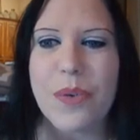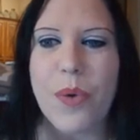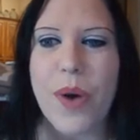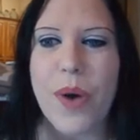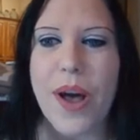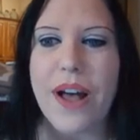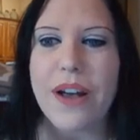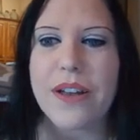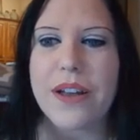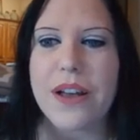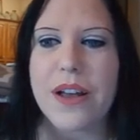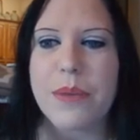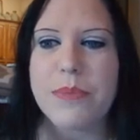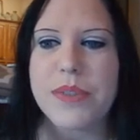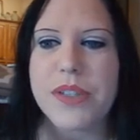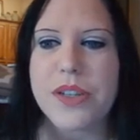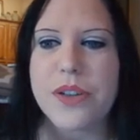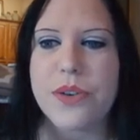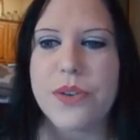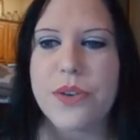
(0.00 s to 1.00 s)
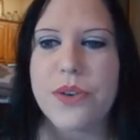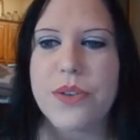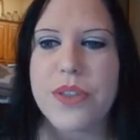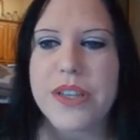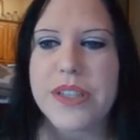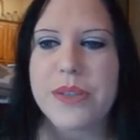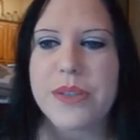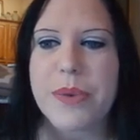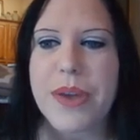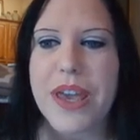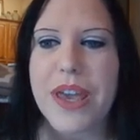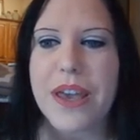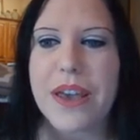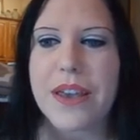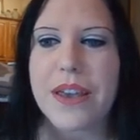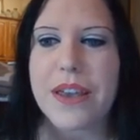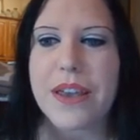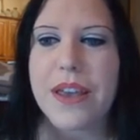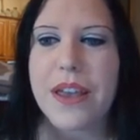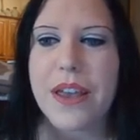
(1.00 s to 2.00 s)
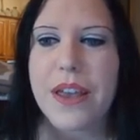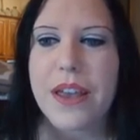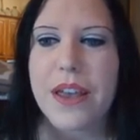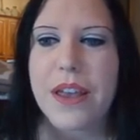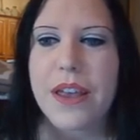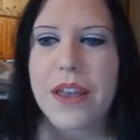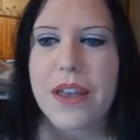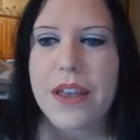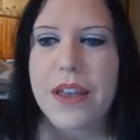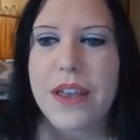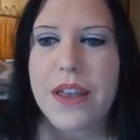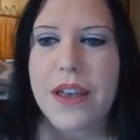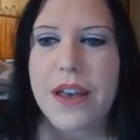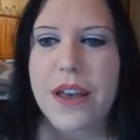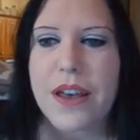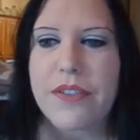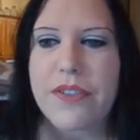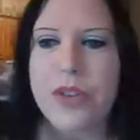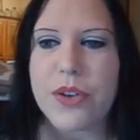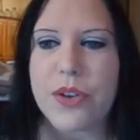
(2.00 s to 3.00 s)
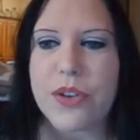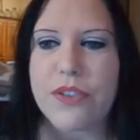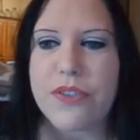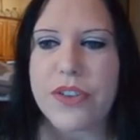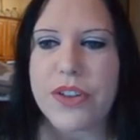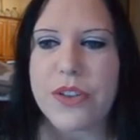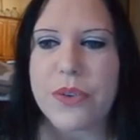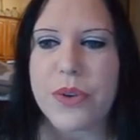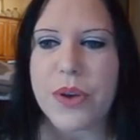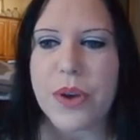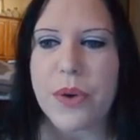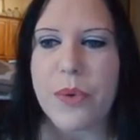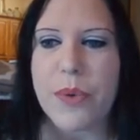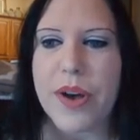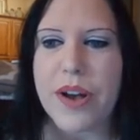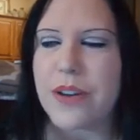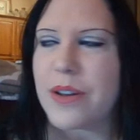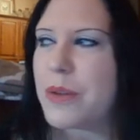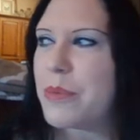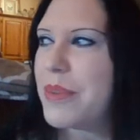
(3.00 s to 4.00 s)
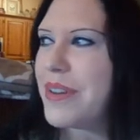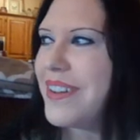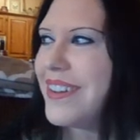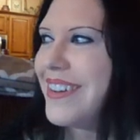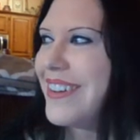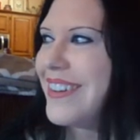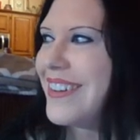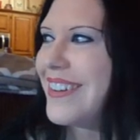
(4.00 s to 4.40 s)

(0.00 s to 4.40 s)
Welcome to this week. I feel goofy doing a welcome.